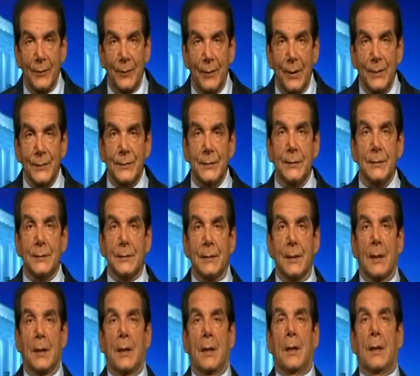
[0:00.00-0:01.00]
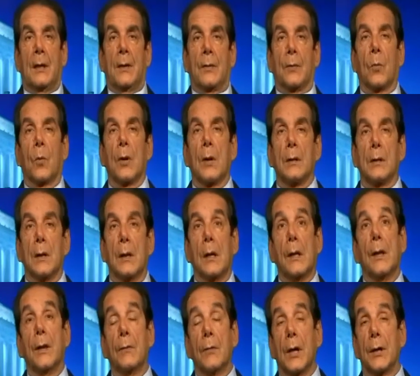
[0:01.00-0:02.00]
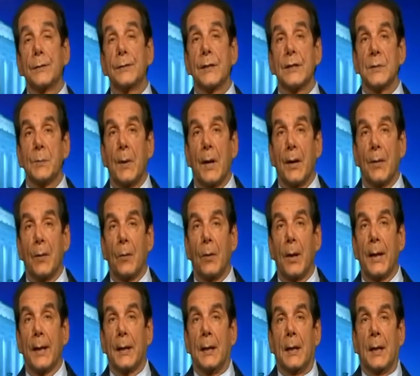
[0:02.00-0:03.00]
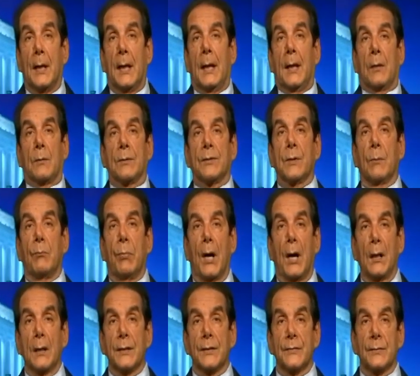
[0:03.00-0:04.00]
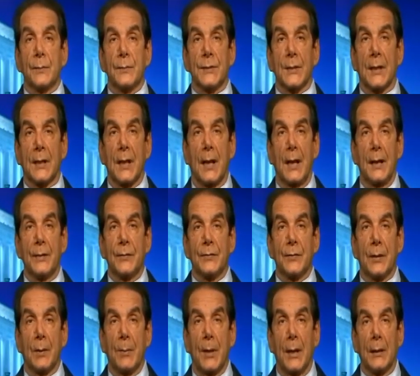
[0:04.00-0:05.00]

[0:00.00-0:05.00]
a neurosis. The word neurosis, by the way, was abolished from psychiatry